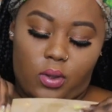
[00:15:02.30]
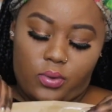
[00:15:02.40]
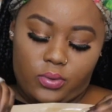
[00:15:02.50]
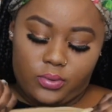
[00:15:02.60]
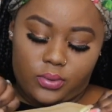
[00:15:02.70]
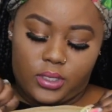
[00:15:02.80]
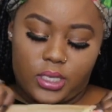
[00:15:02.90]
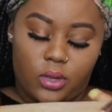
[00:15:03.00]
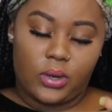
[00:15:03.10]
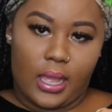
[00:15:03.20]
know,
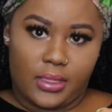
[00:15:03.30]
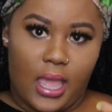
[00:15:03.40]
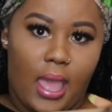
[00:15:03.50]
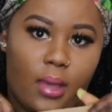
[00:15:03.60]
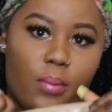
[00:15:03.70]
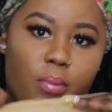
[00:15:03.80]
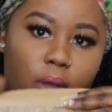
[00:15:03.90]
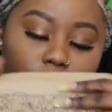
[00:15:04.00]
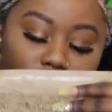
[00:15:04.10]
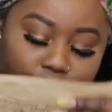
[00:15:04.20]
sealed like that,
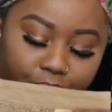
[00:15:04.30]
but